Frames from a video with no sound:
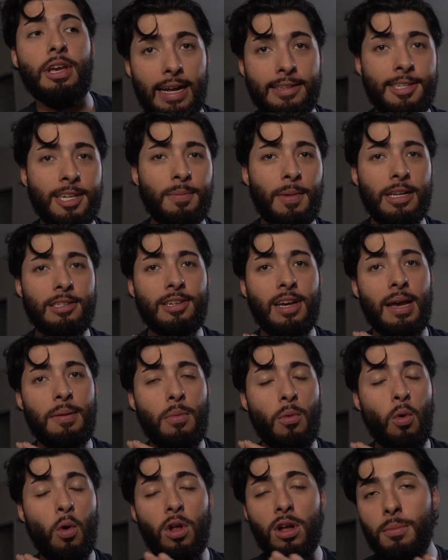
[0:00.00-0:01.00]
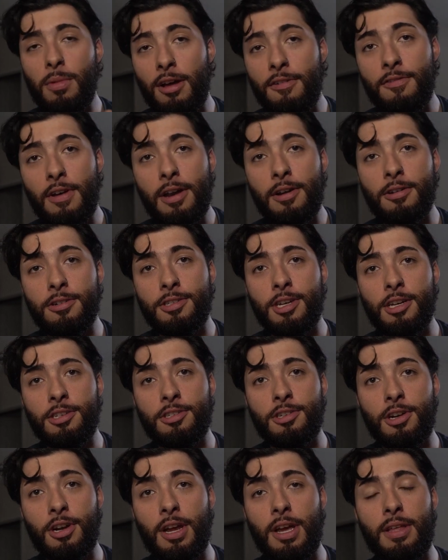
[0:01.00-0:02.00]
I took my time rolling my fenders
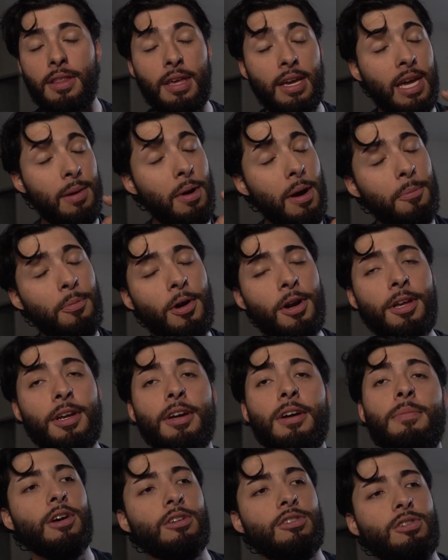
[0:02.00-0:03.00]
yesterday. They came out pretty good.